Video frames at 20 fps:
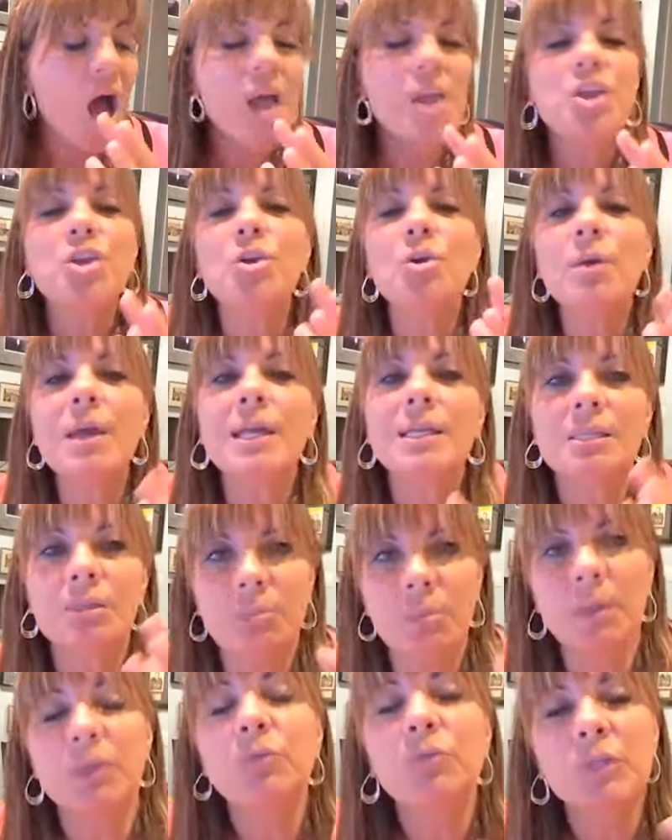you get to
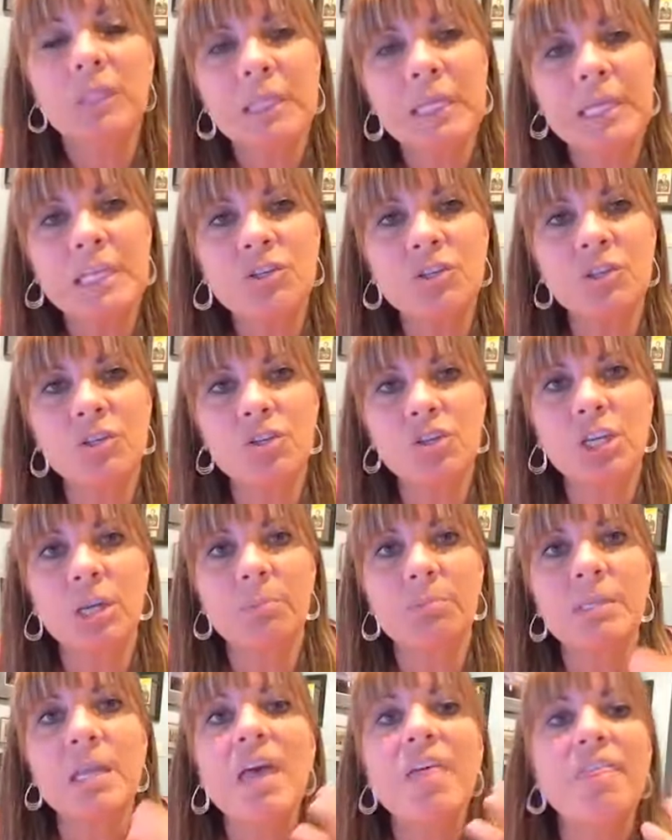build
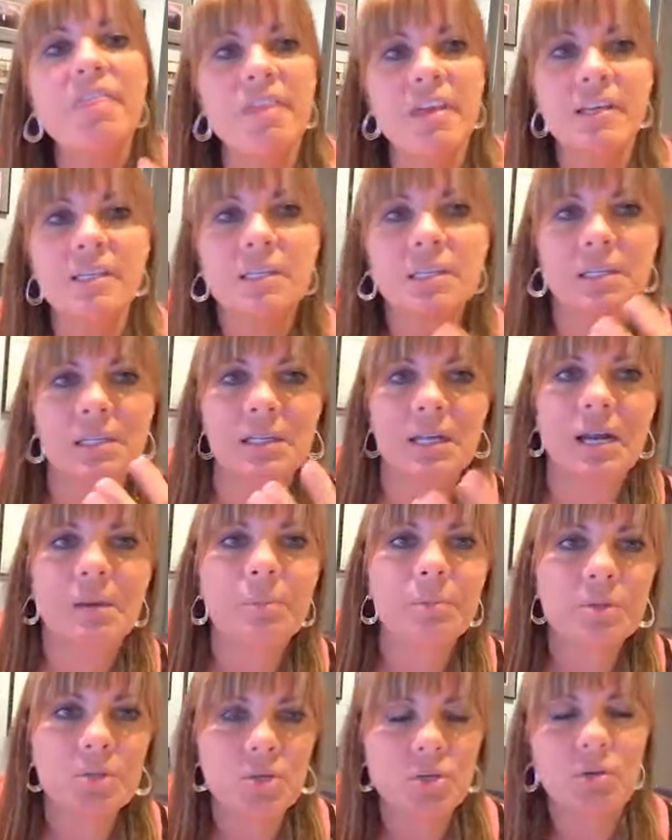relationships. This is an
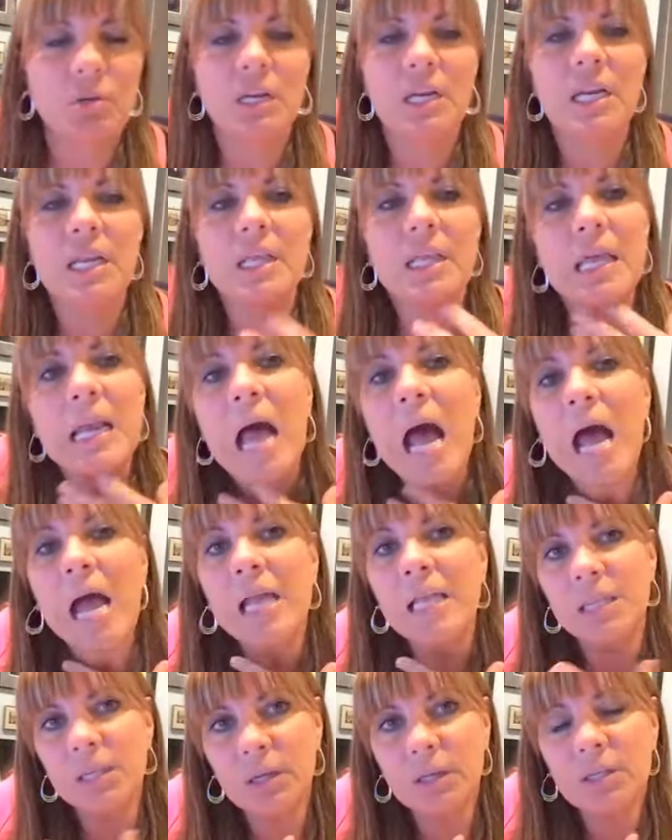opportunity that
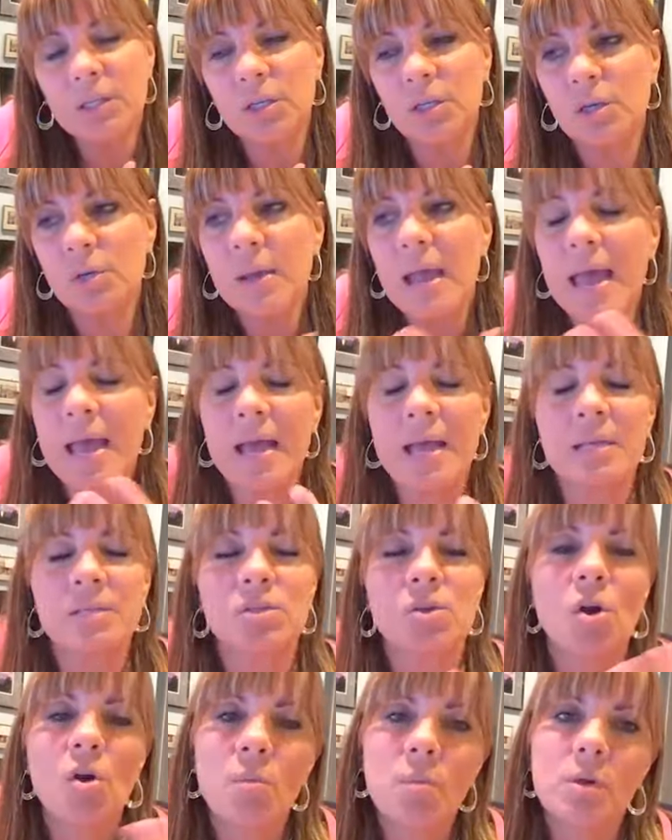I look to as
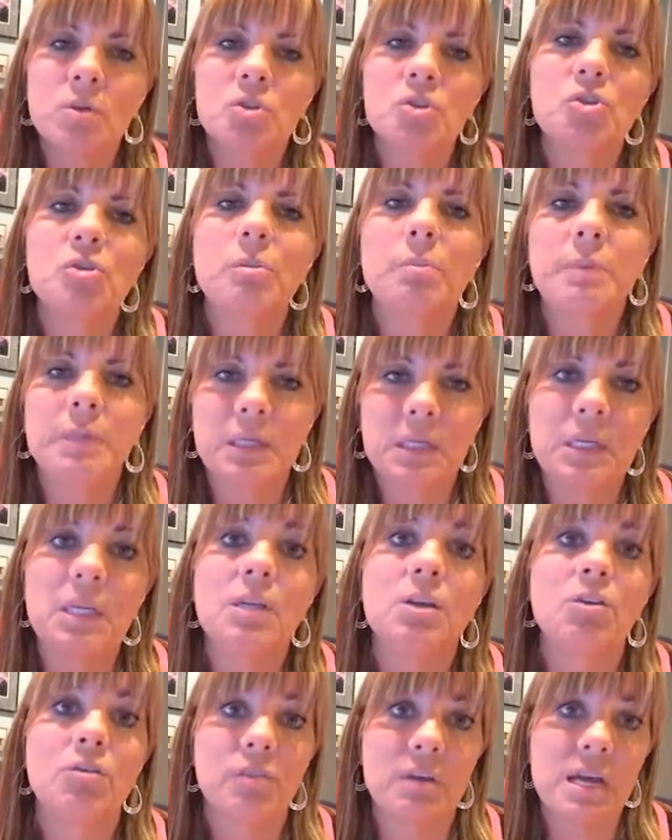almost your ability
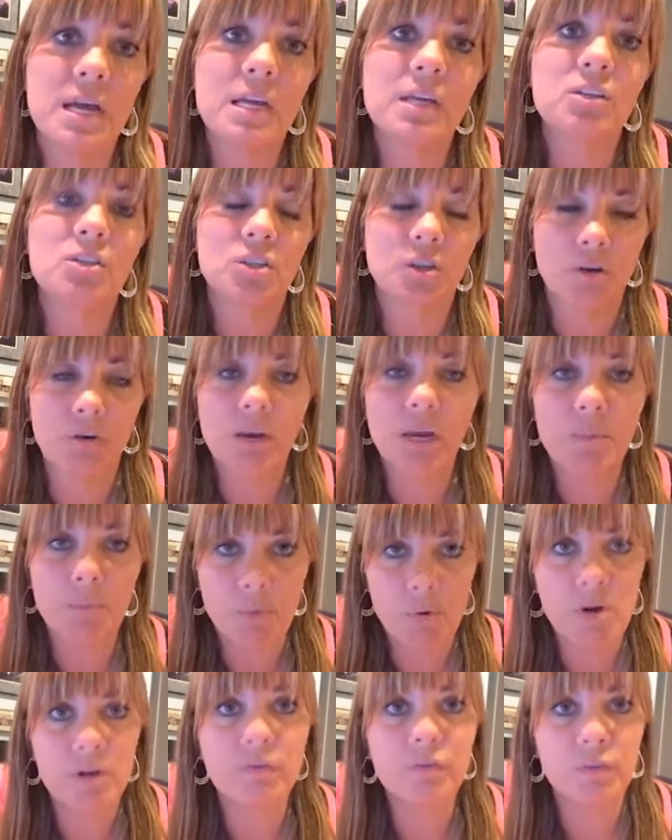to create a surrogate
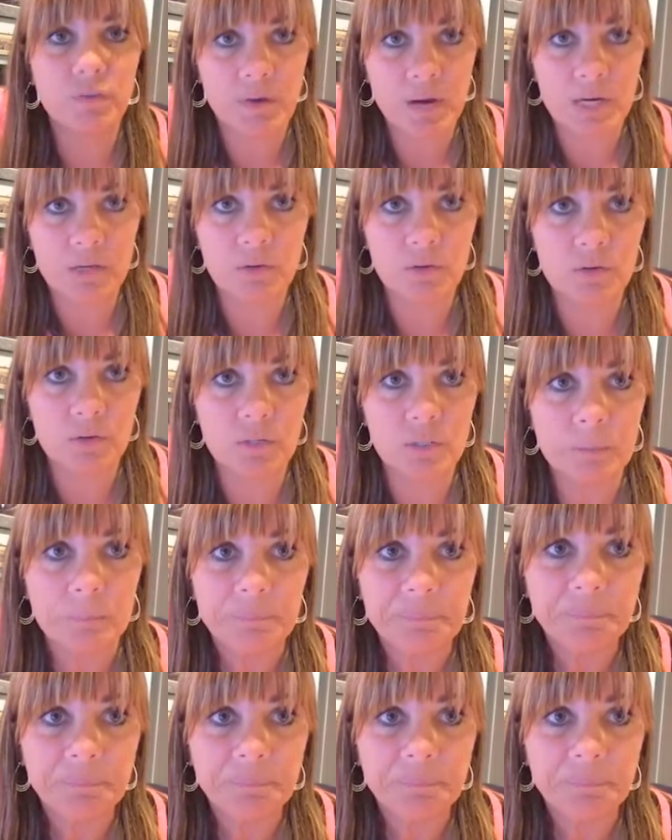board of directors.